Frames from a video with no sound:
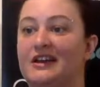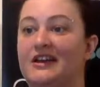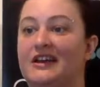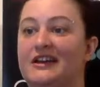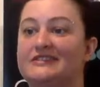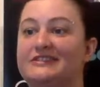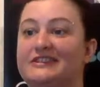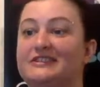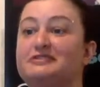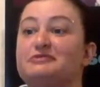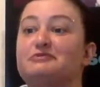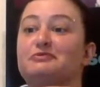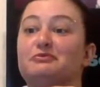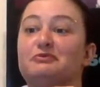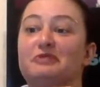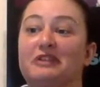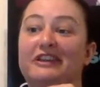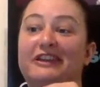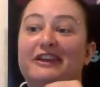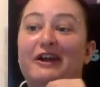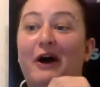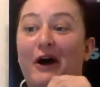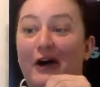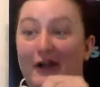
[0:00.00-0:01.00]
That is
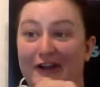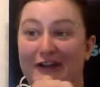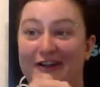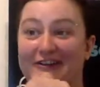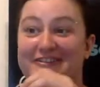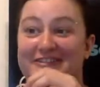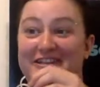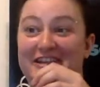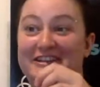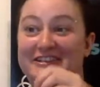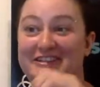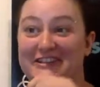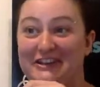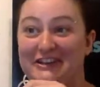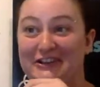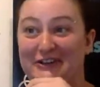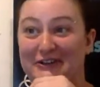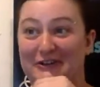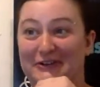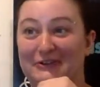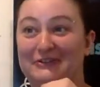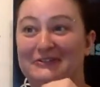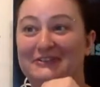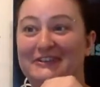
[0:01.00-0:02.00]
really hard to
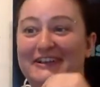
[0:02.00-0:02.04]
do.